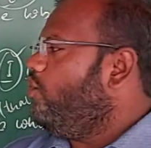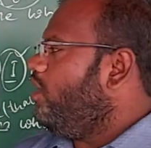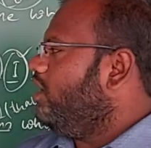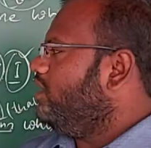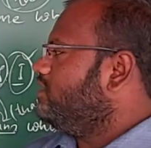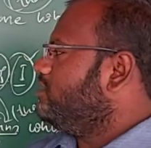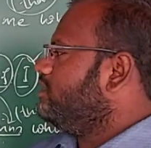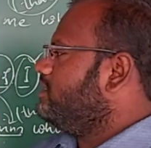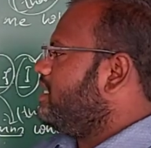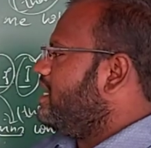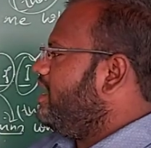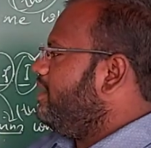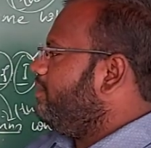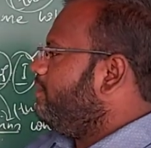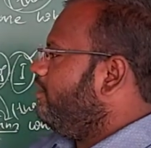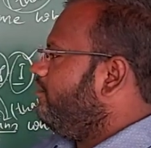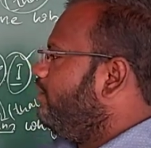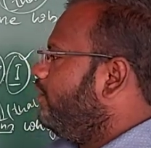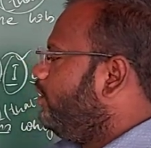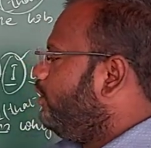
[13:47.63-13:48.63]
what type
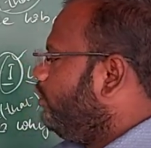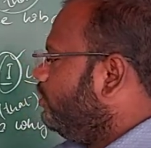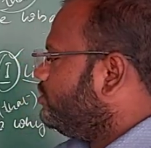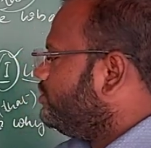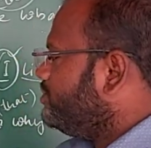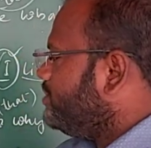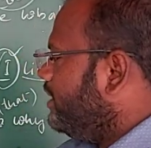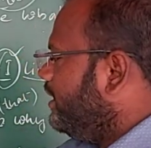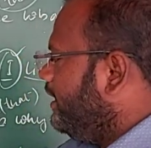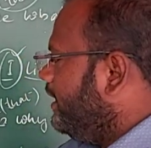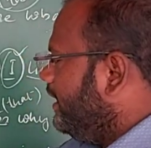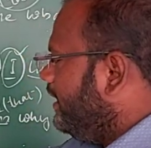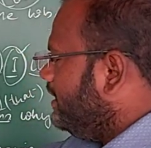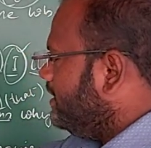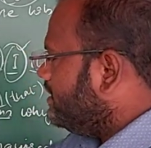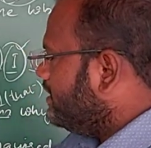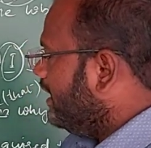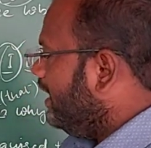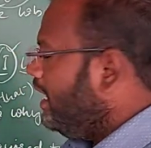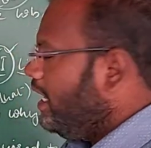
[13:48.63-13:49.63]
of a question it
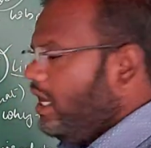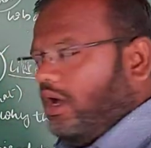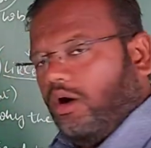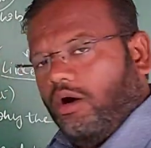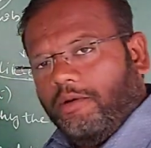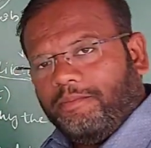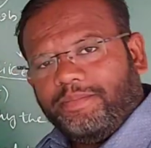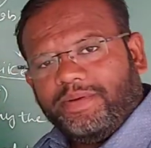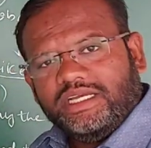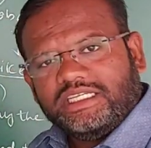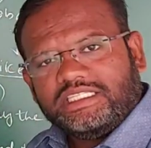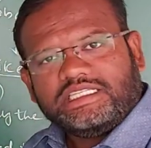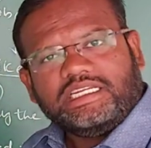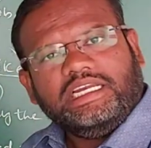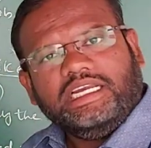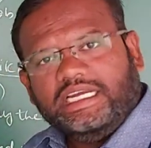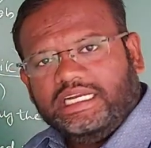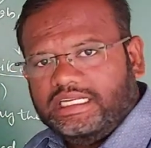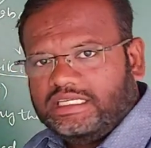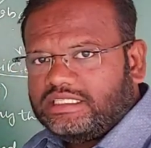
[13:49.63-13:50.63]
is.
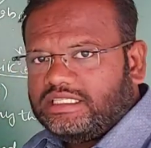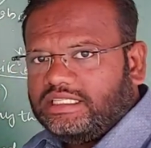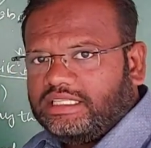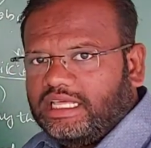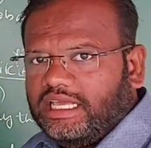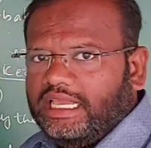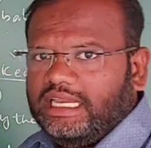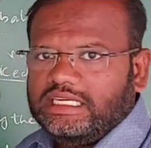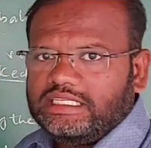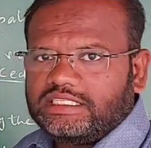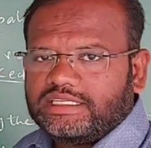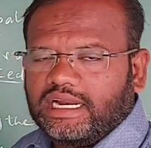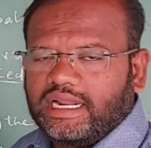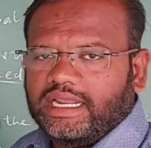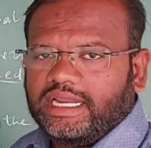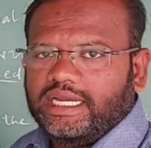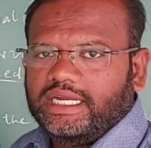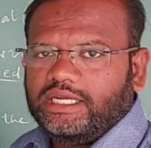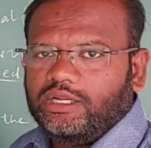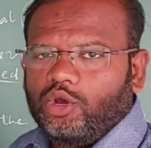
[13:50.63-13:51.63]
Obviously it is in the
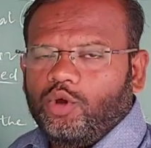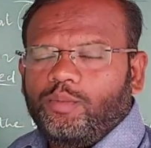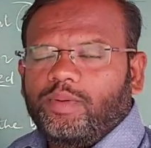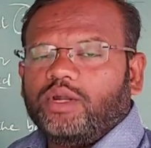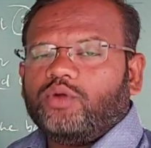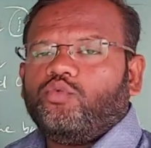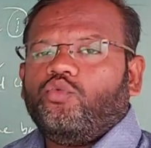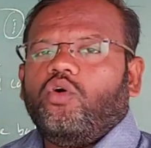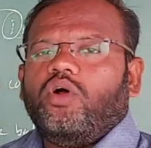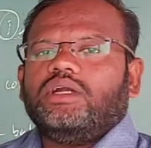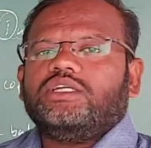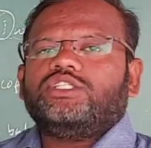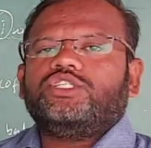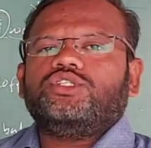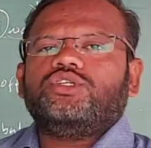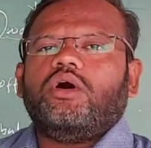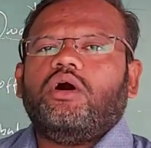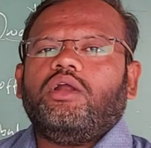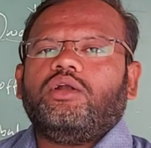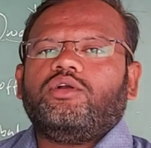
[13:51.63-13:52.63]
interrogative, but what
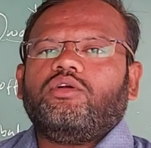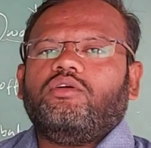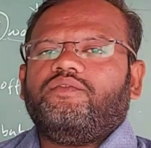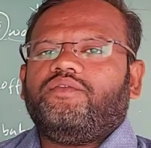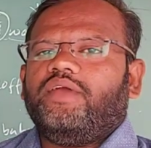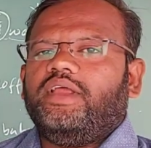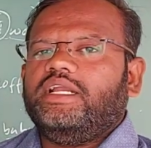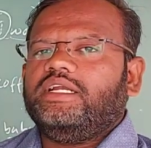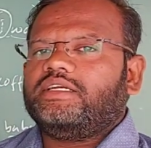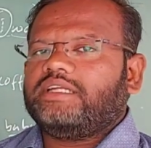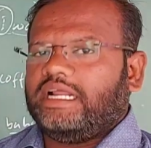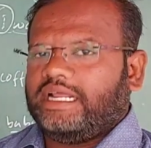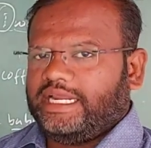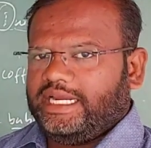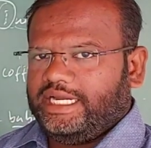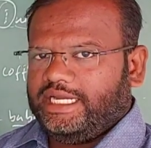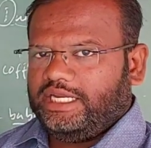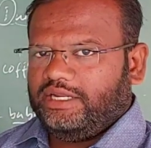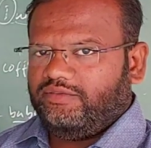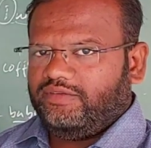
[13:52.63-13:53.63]
sort of
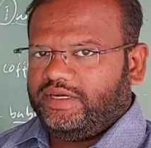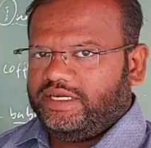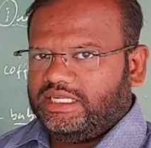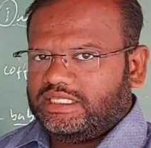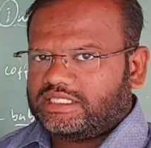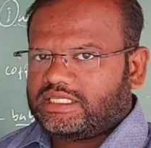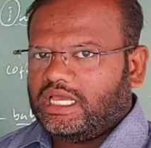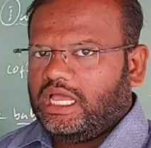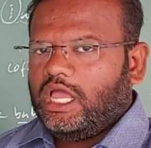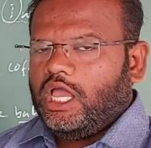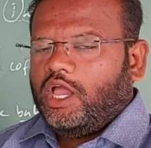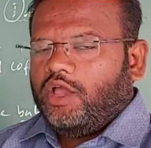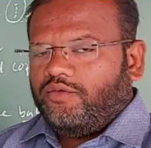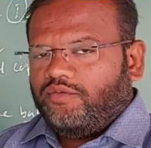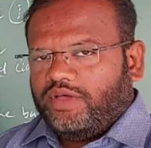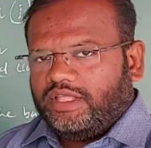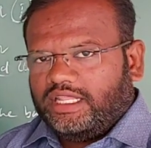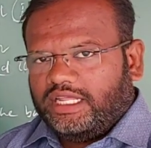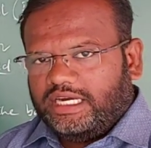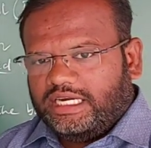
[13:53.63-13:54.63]
interrogative it is?
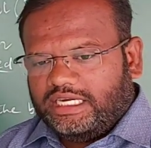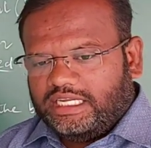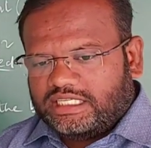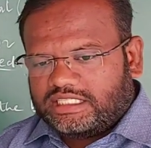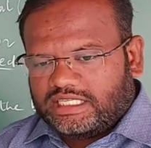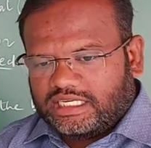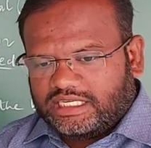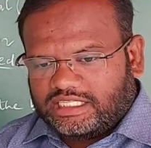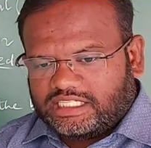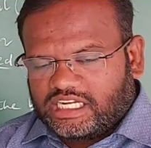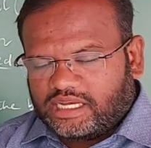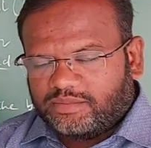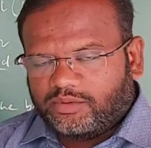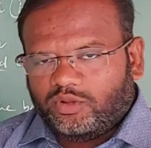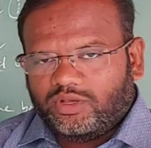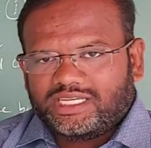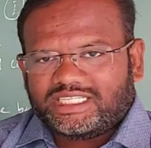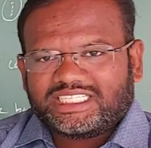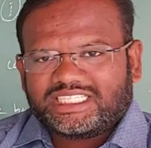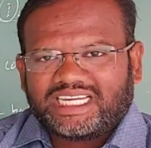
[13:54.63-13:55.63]
Whether it is a
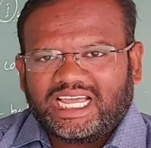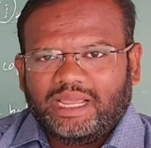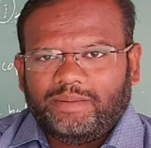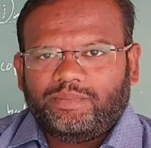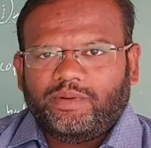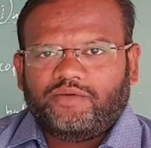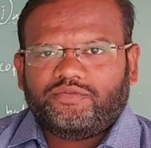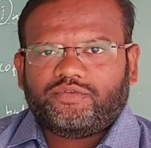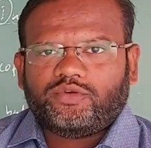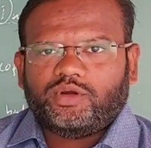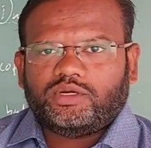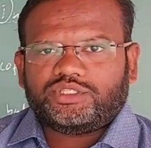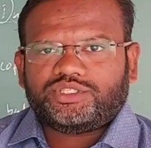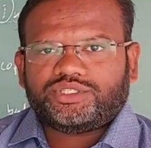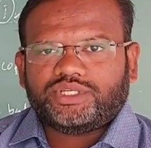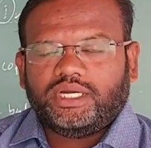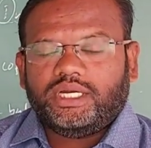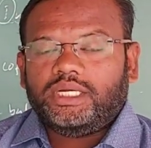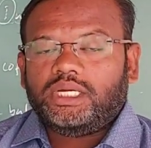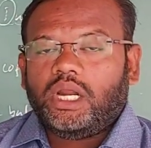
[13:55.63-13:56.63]
WS type of
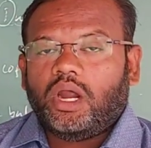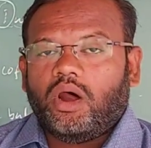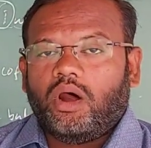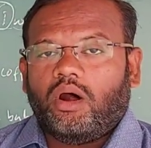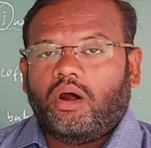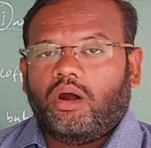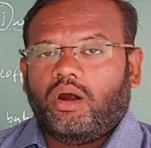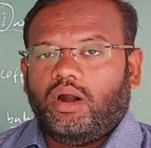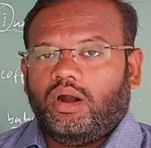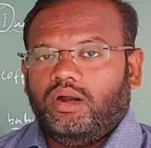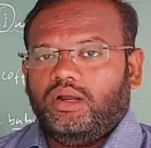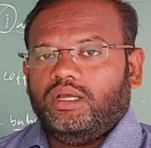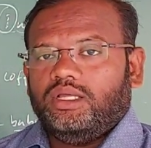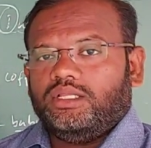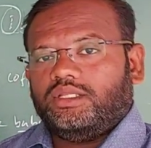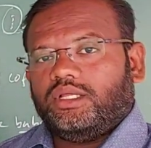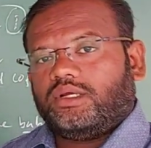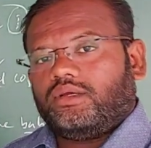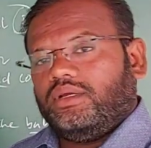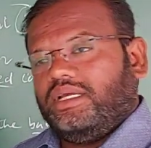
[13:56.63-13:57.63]
question or
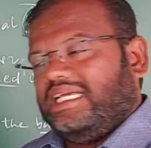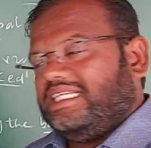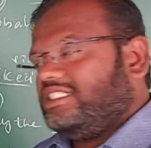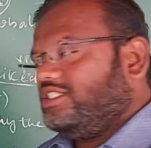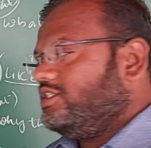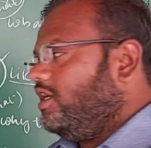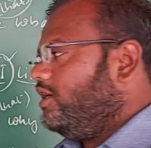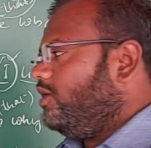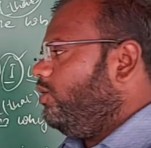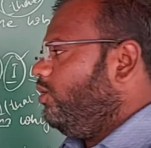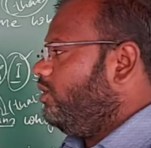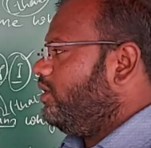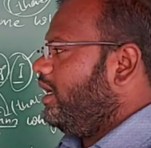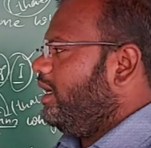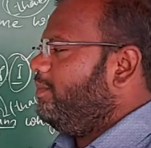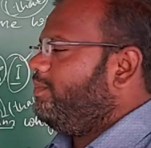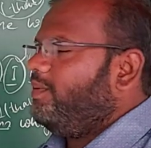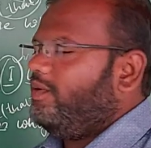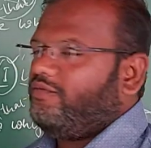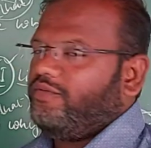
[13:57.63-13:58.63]
the yes or no
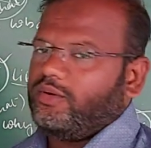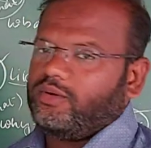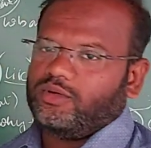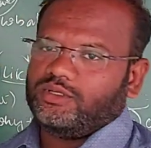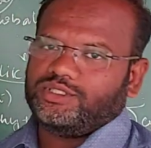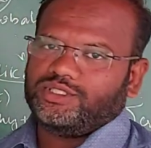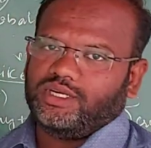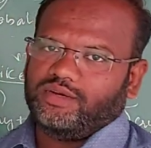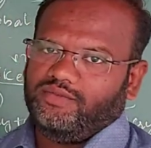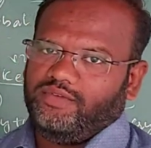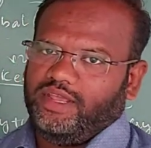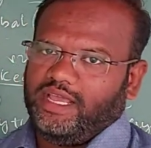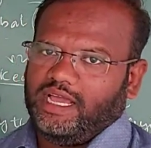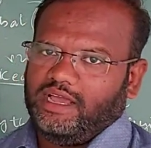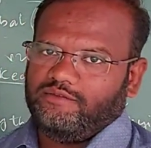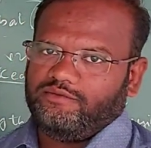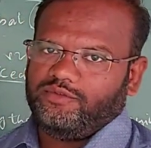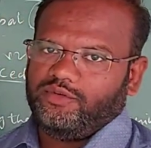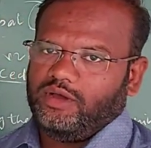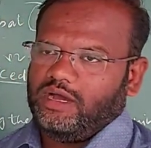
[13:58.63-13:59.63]
type of a question we
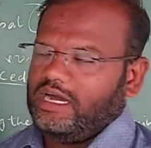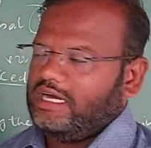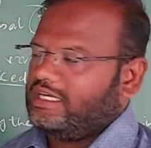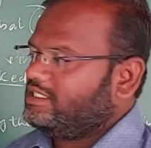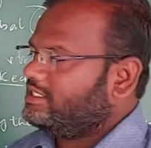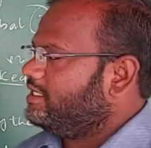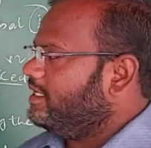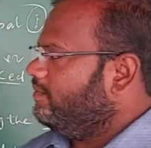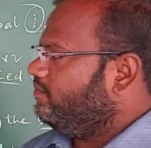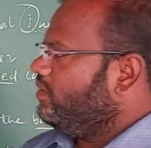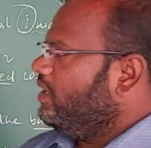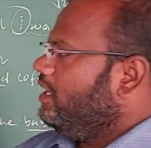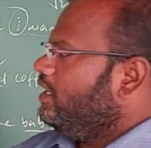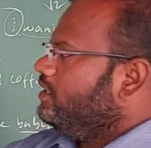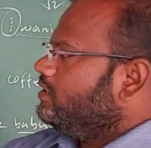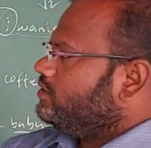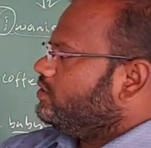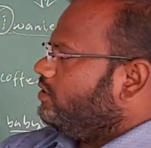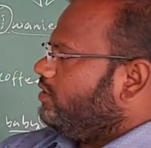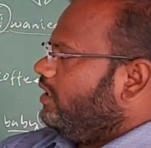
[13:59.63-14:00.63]
have to ask.
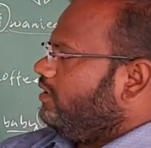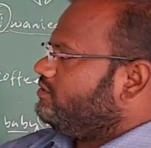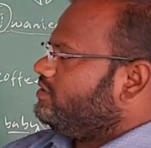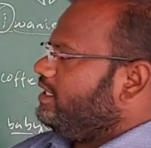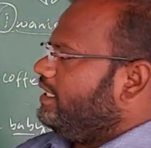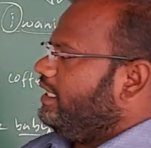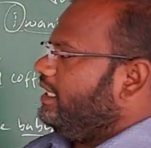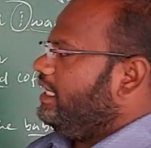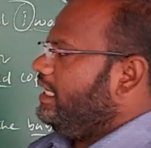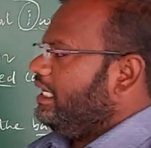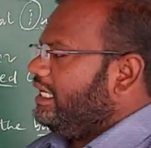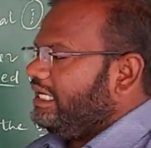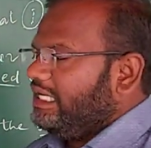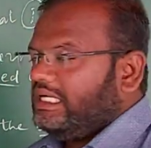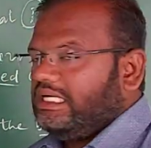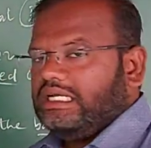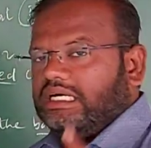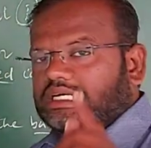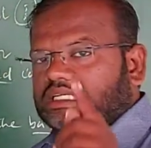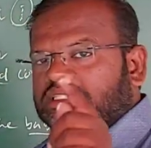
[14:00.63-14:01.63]
So now see,
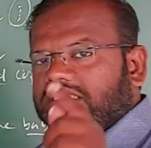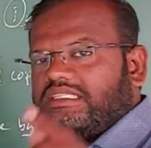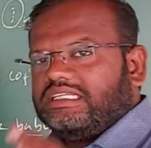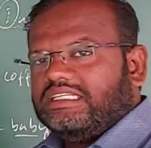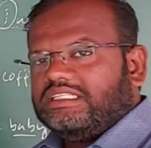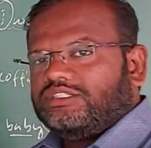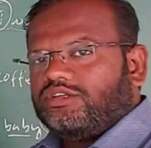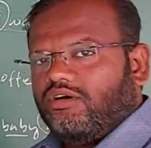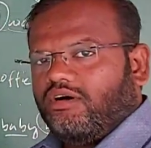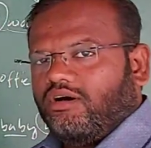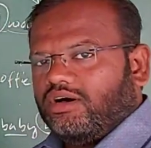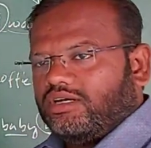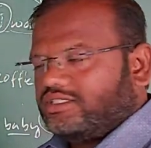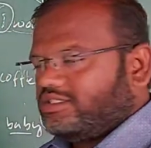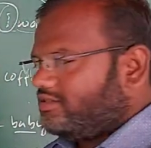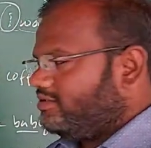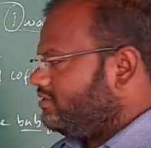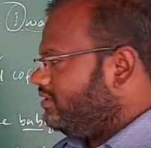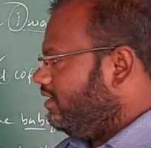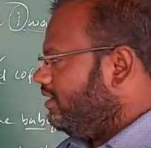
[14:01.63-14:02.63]
does this
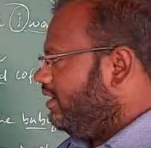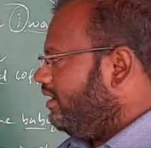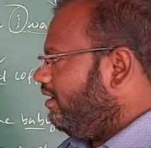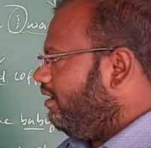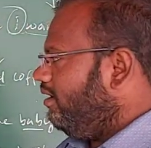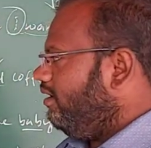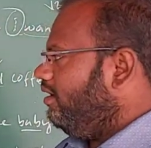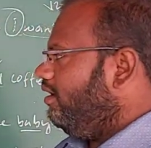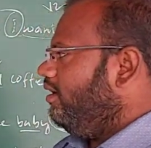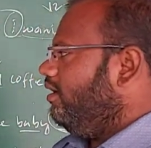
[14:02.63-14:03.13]
hostel